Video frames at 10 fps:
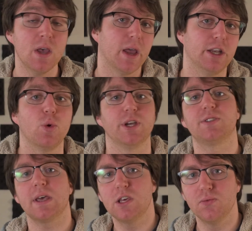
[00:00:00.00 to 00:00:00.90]
Anyways,
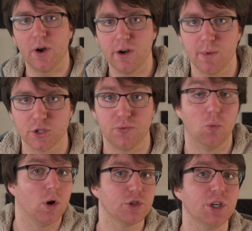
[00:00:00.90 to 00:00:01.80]
thank you very much for
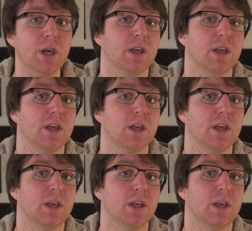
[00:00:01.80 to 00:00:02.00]
watching.